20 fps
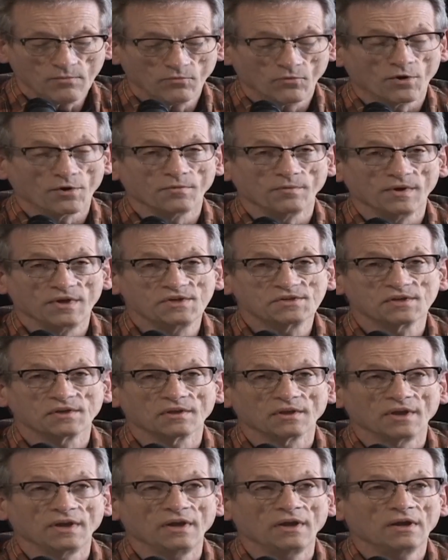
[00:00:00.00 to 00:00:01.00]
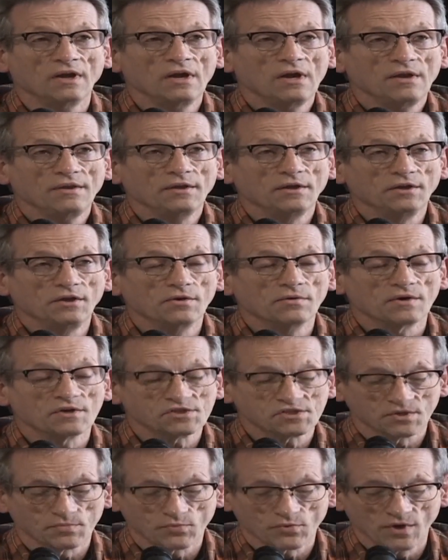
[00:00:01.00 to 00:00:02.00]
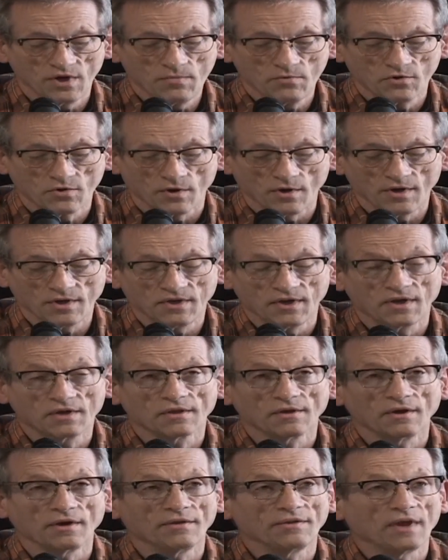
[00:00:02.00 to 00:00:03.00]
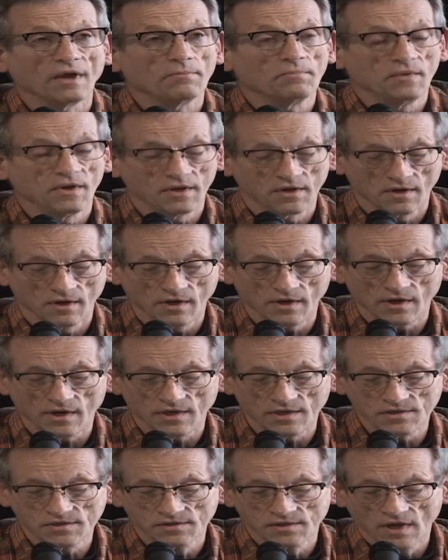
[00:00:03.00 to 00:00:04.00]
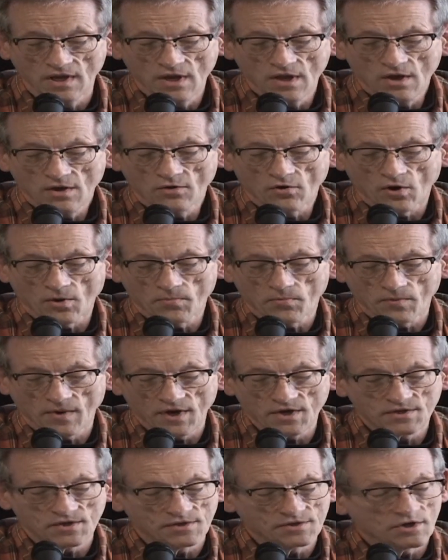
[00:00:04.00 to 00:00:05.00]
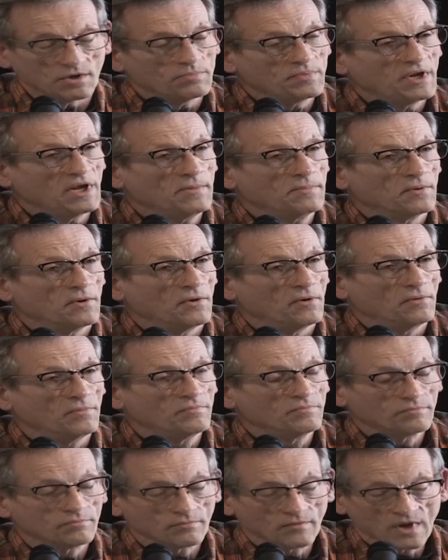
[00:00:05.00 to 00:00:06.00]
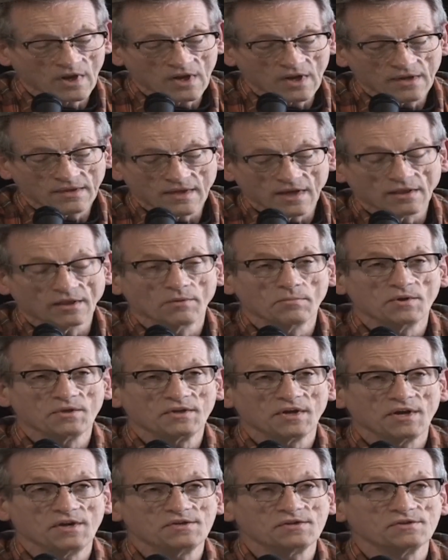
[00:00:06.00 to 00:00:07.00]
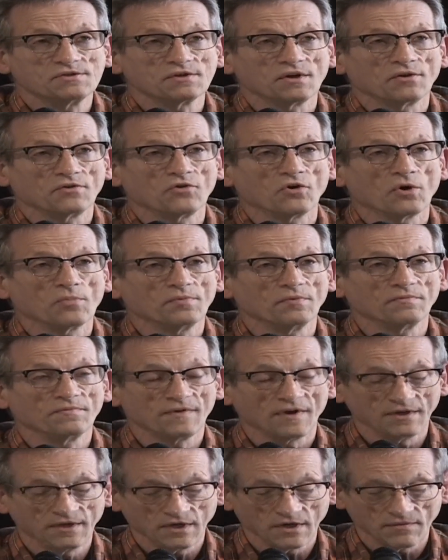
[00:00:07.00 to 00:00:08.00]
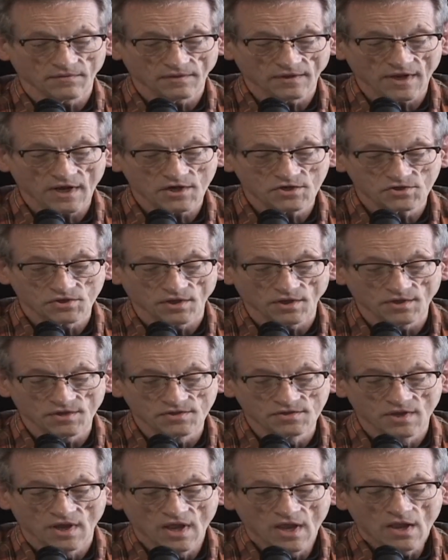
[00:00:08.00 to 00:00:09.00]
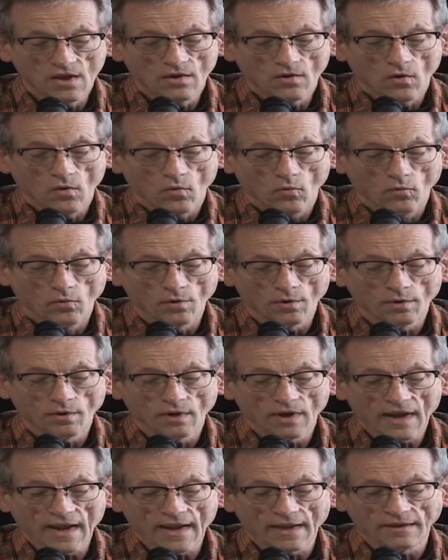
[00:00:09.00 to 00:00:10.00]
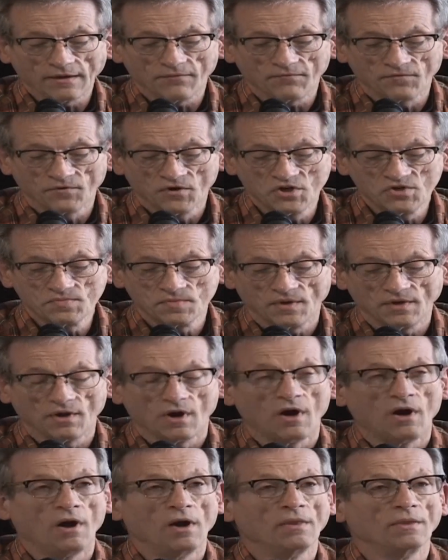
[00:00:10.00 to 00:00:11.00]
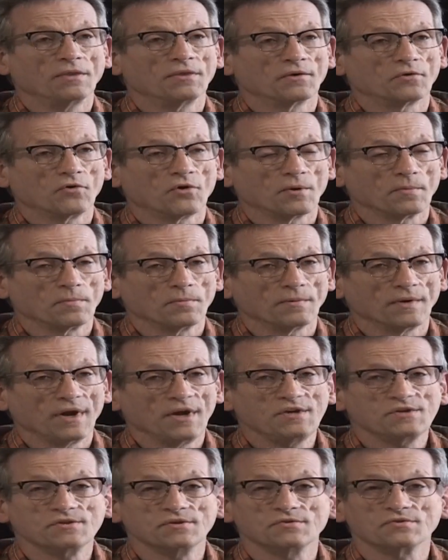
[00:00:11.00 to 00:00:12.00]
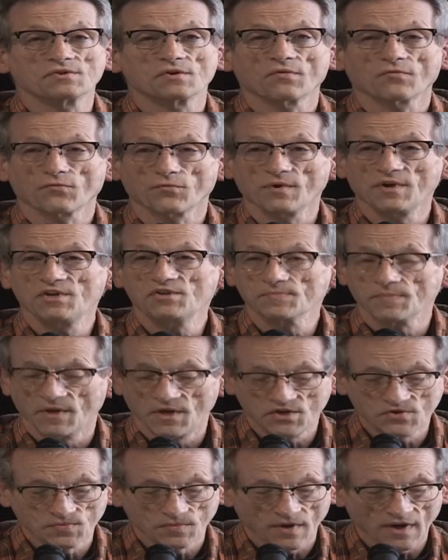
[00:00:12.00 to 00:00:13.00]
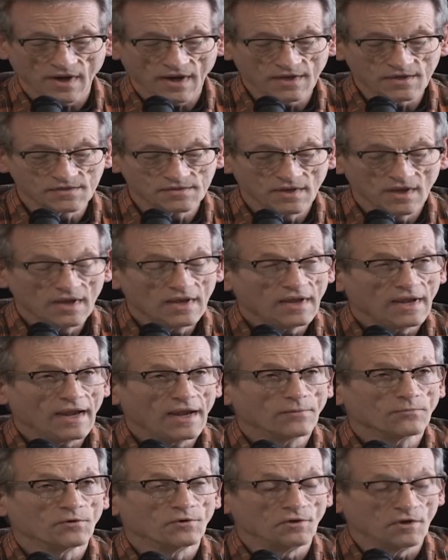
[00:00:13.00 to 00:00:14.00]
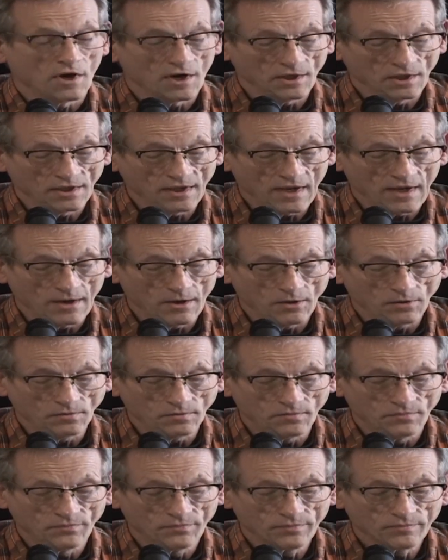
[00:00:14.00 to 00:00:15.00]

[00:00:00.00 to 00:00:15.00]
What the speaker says: More recently, the U.S. Supreme Court declared that because corporations are people, that limitations on corporate funding of elections were an infringement on the corporation's free speech rights and were not allowed.